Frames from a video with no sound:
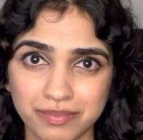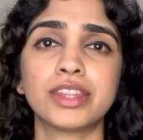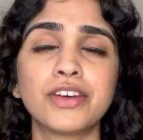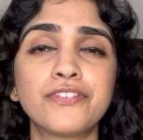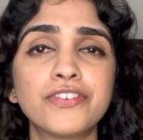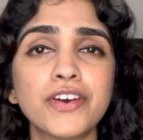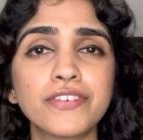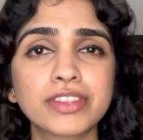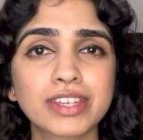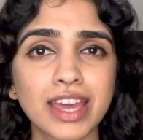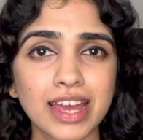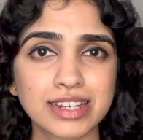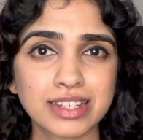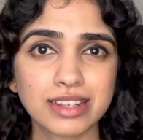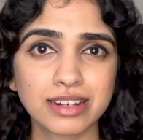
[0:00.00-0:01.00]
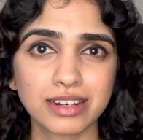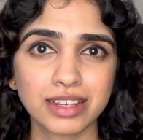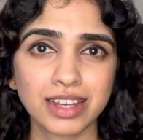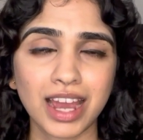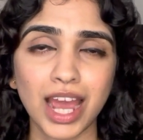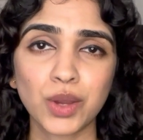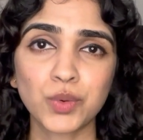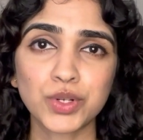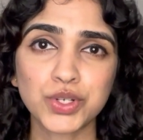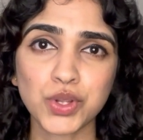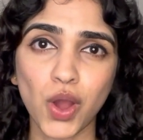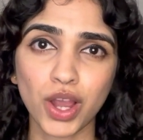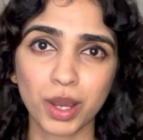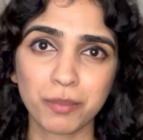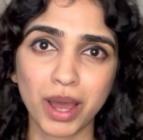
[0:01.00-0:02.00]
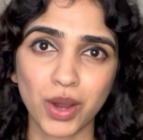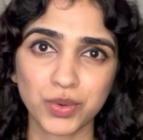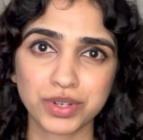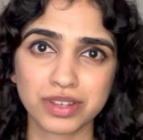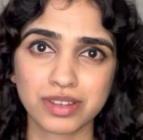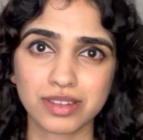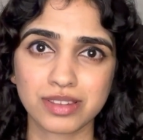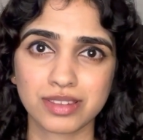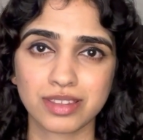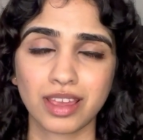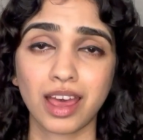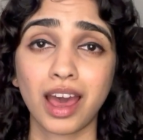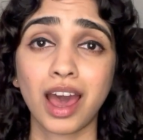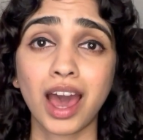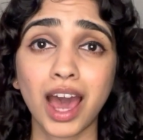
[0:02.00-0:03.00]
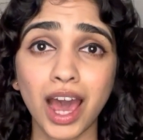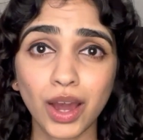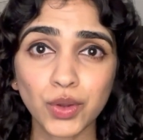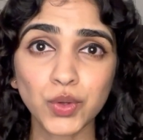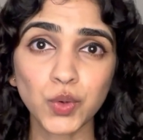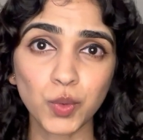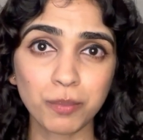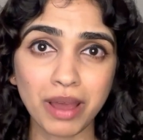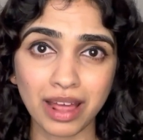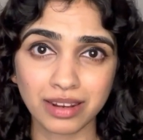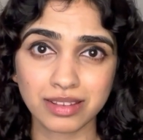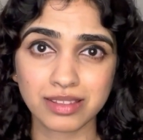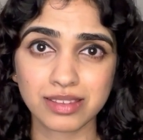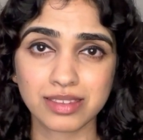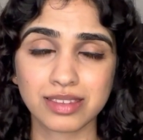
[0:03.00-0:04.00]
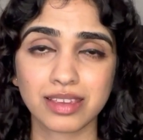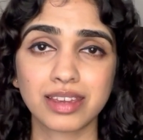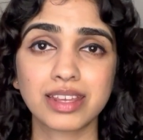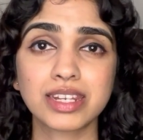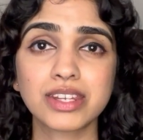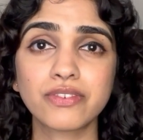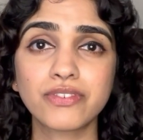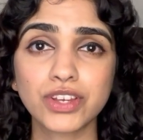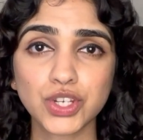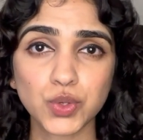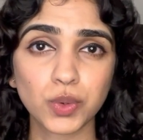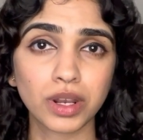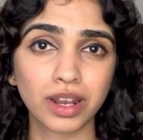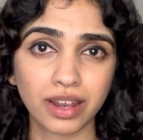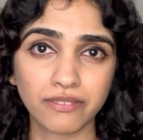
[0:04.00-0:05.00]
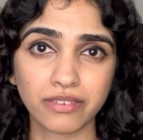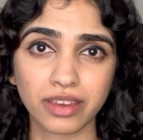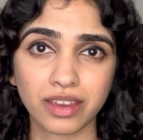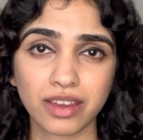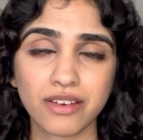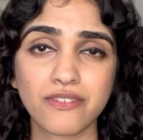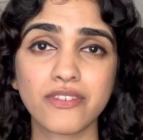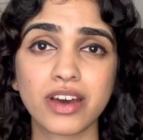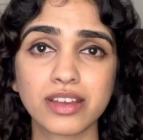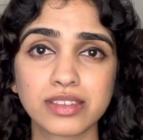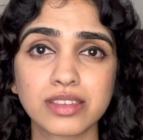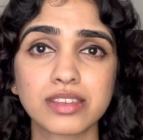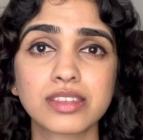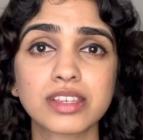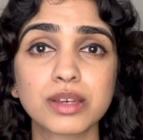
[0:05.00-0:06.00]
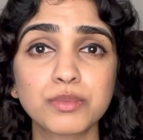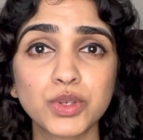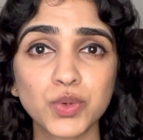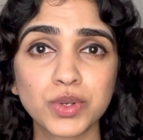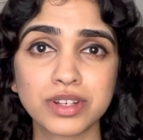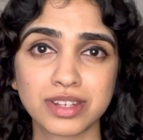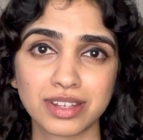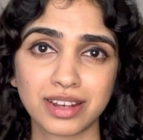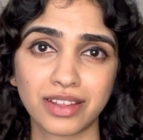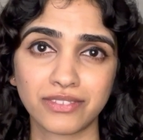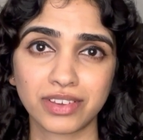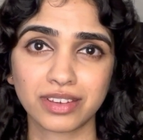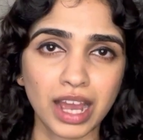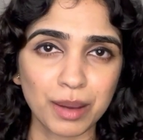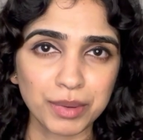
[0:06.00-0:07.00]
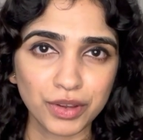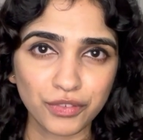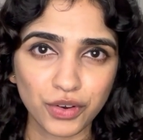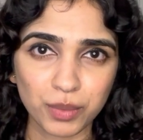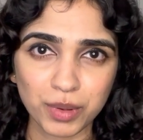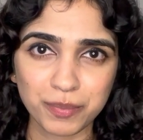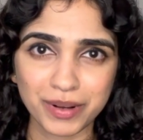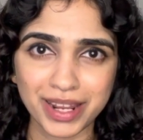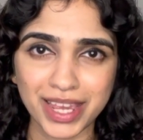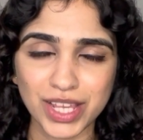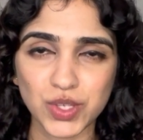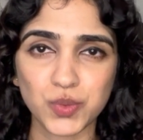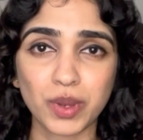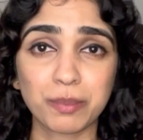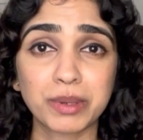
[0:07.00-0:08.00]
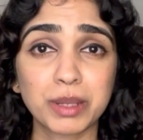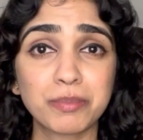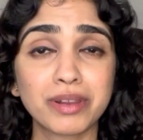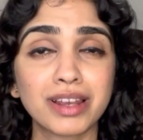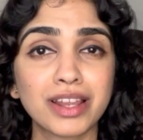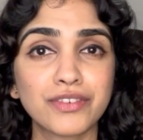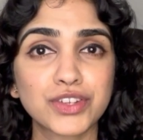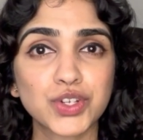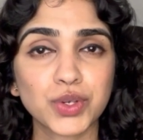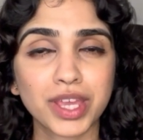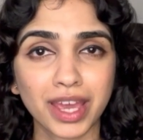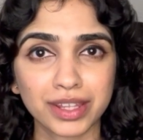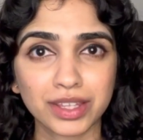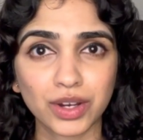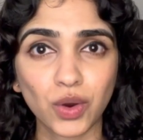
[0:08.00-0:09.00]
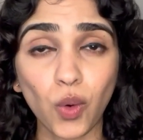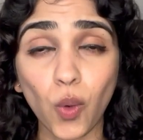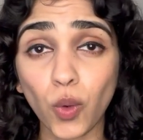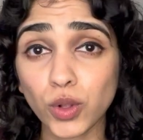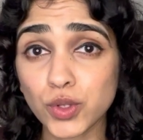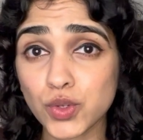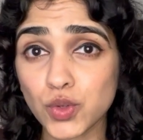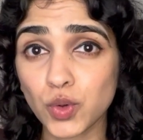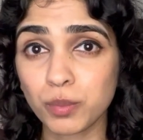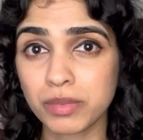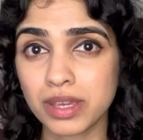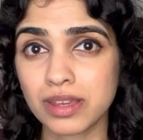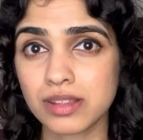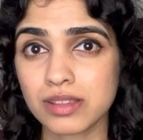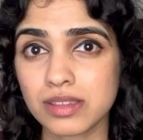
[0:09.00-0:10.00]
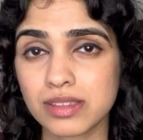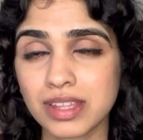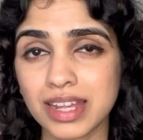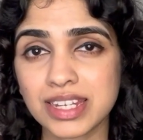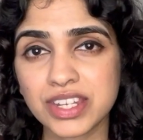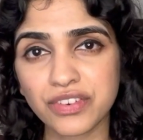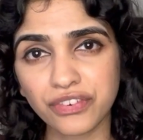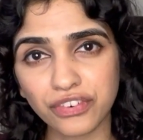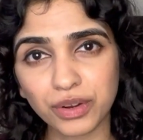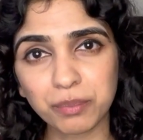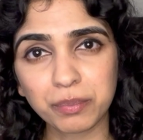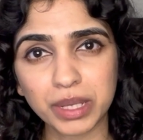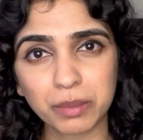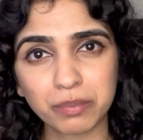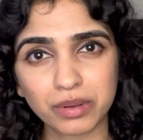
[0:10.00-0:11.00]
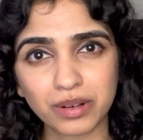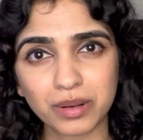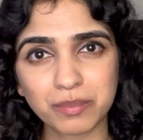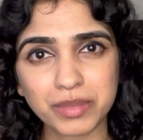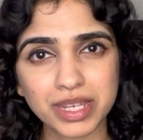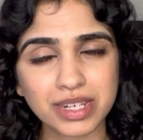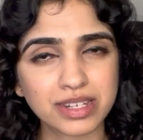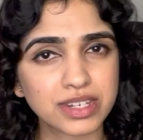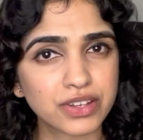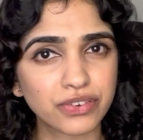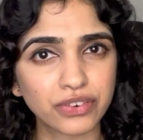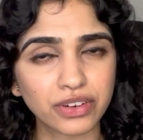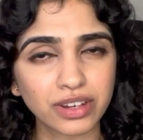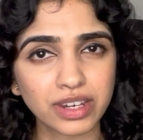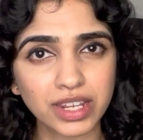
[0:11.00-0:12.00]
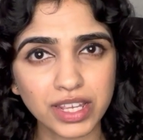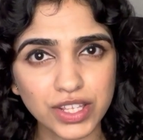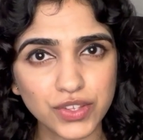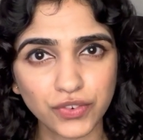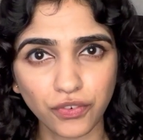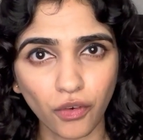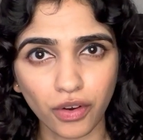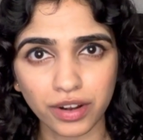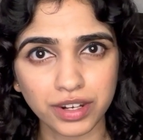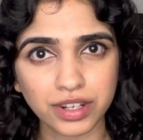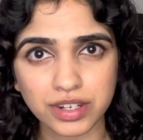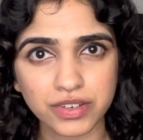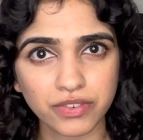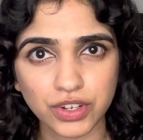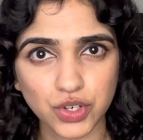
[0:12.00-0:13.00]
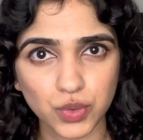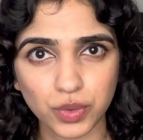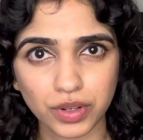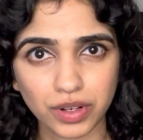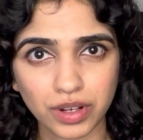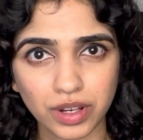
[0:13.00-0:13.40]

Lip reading: The fifth category I will talk about is how you balance individual living versus community living. Coming from a place where people live together also means that different people meet different needs for an individual.